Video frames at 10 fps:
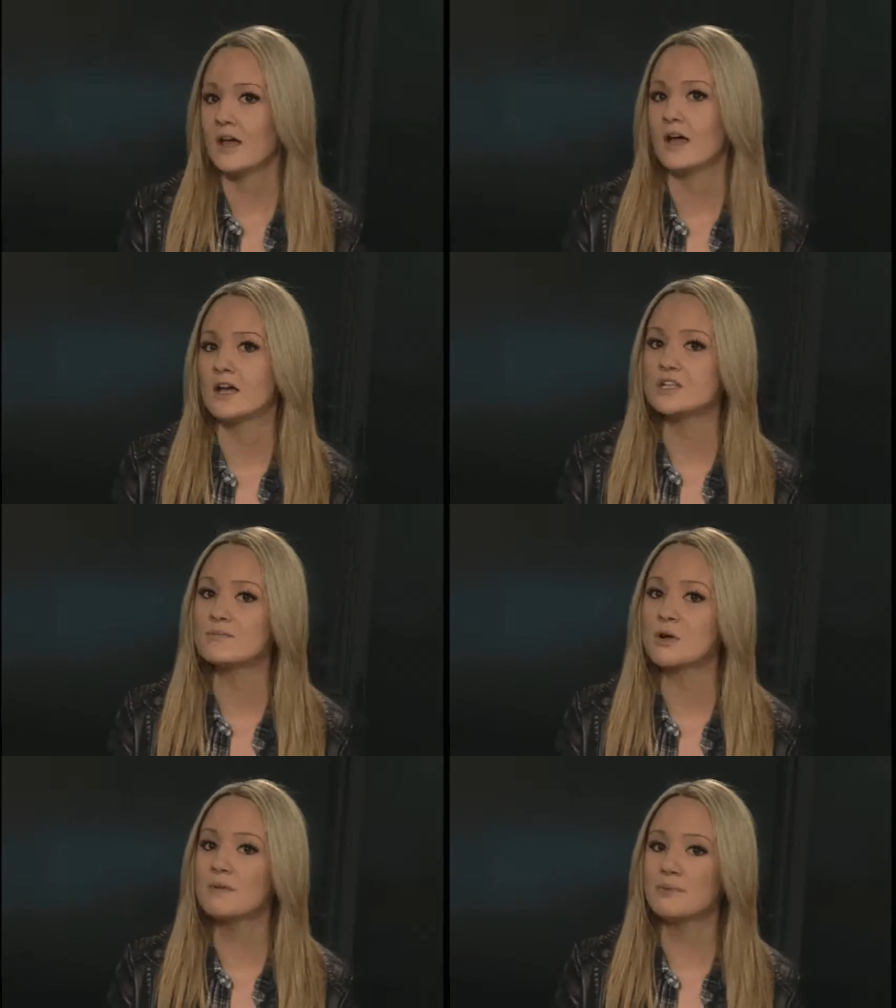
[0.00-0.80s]

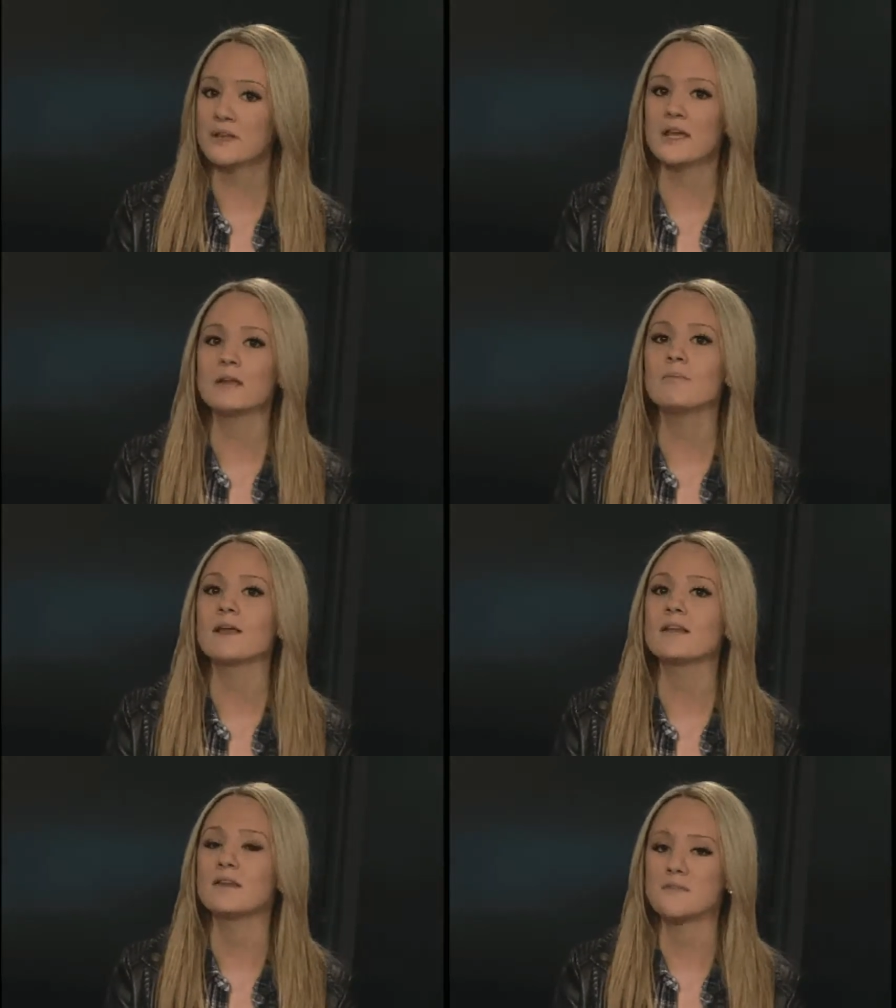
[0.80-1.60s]
Ajmal played
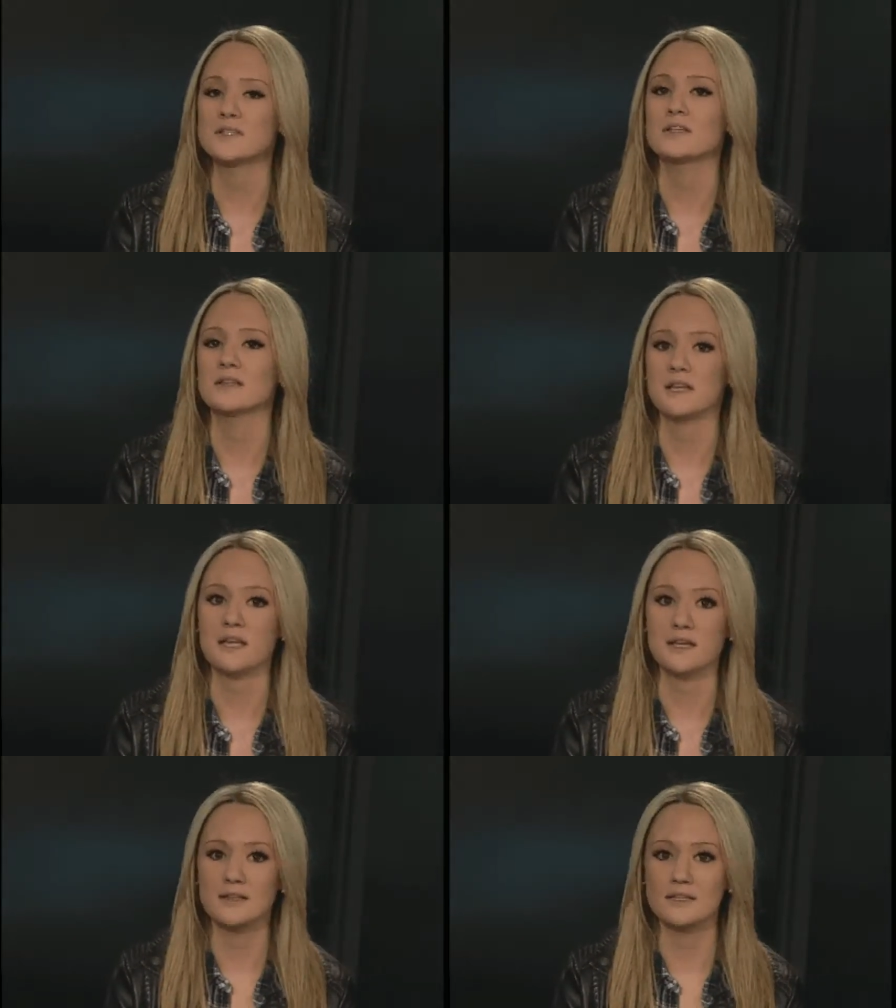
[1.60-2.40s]
magnificently
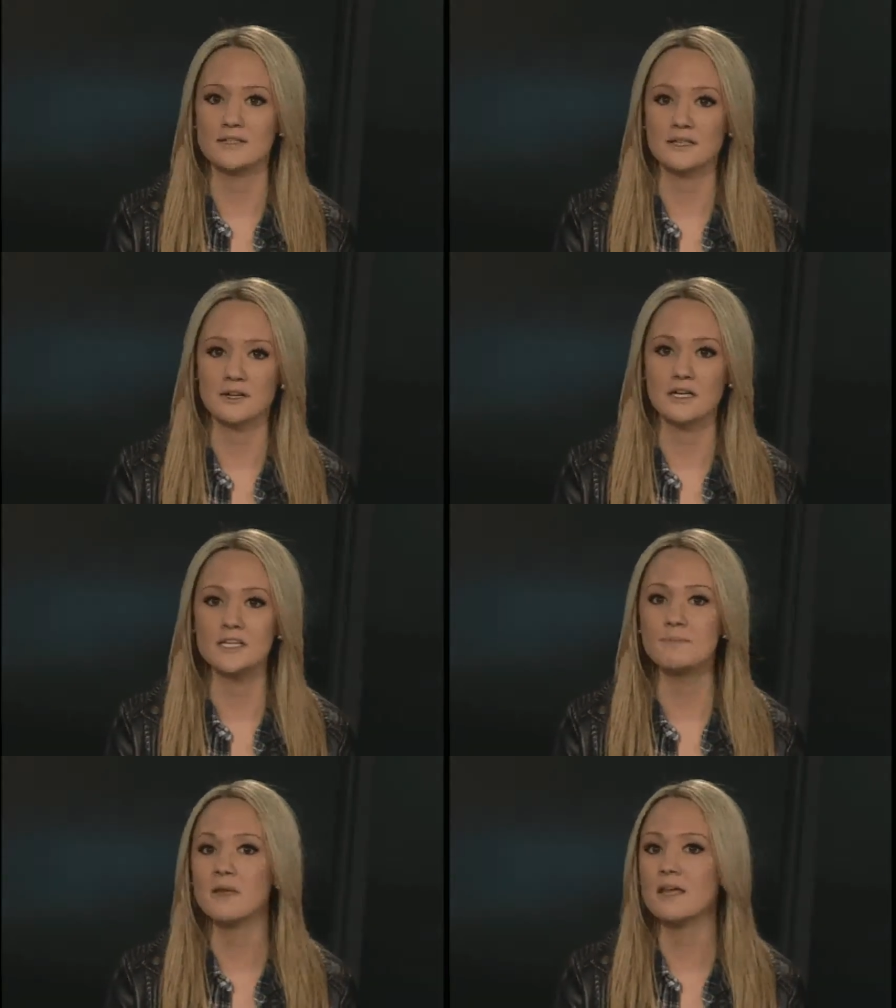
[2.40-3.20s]
in this
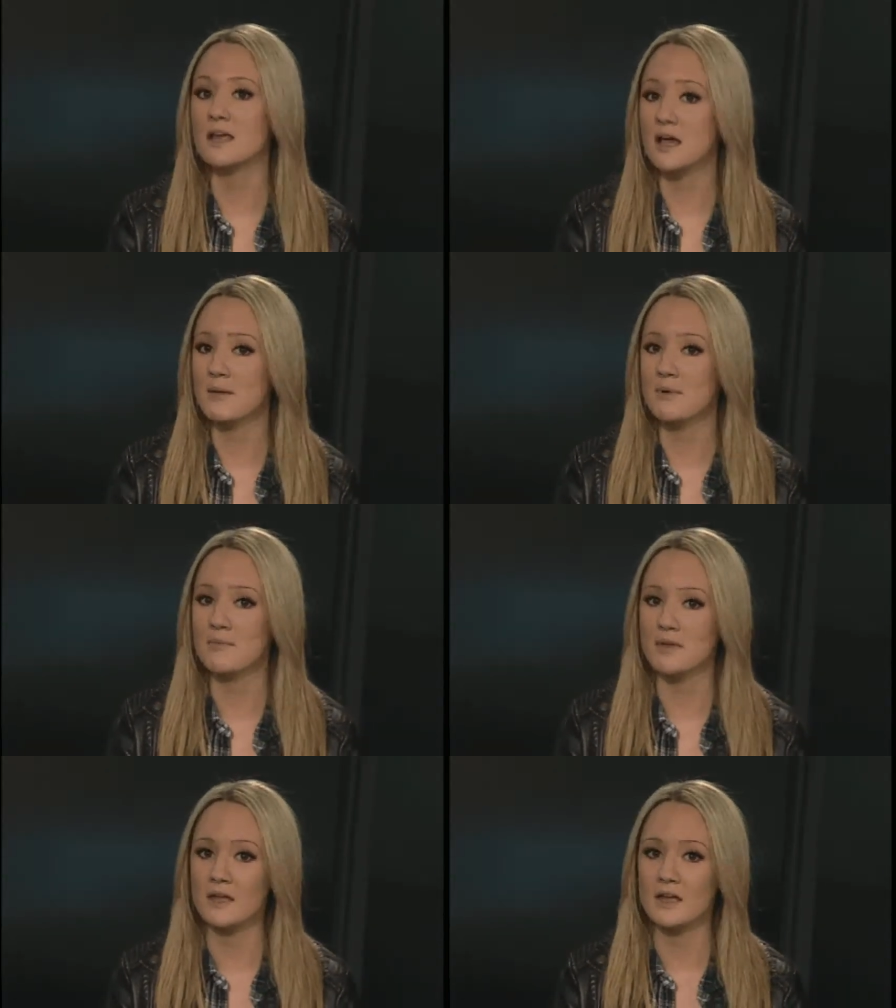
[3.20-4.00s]
series, picking up the
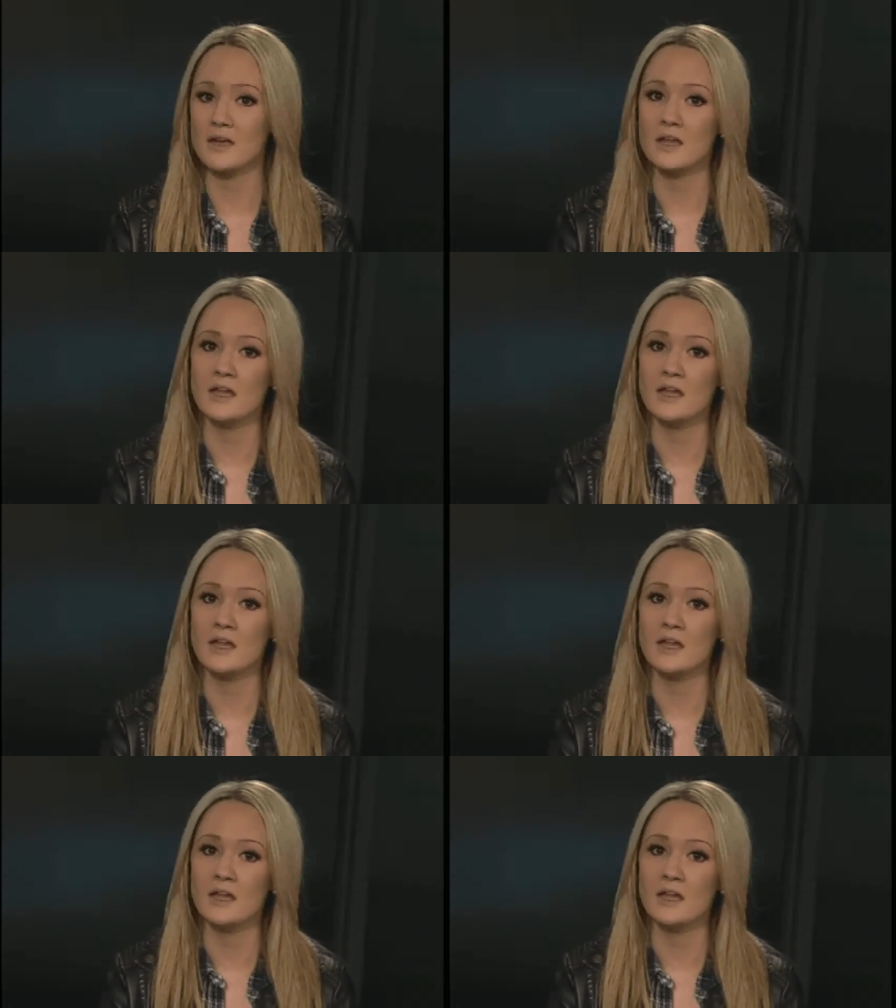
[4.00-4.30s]
Man